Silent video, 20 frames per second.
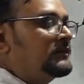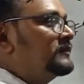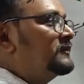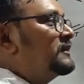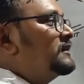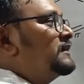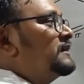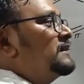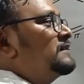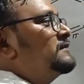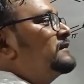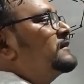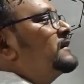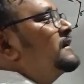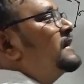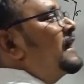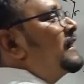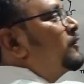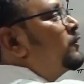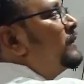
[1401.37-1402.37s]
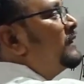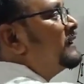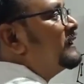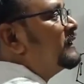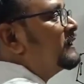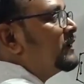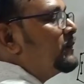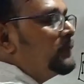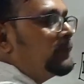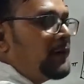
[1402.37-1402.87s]
Then is it an
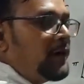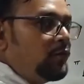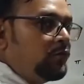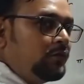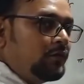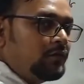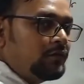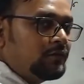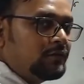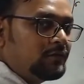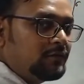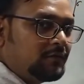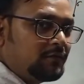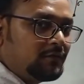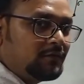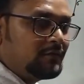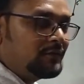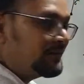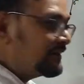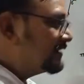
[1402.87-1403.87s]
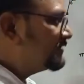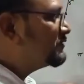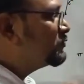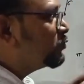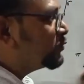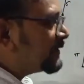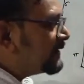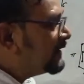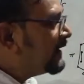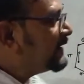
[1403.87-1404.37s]
aromatic compound? It's
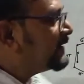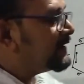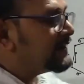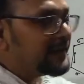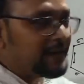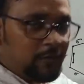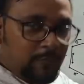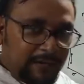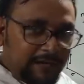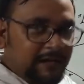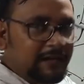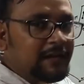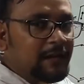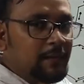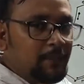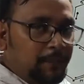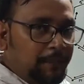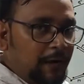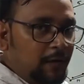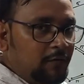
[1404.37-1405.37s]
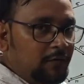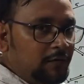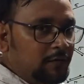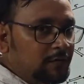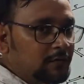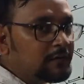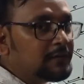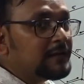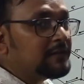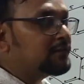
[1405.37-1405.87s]
looking like an aromatic
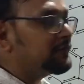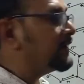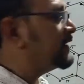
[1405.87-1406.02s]
compound. Let's